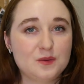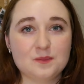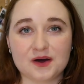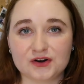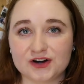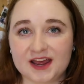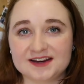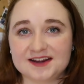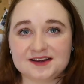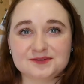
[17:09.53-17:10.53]
Better
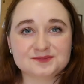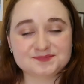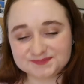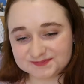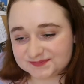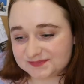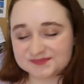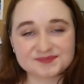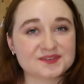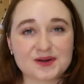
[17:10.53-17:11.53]
lighting,
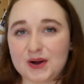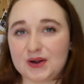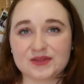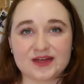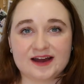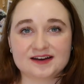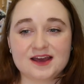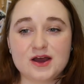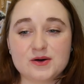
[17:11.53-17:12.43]
all of that.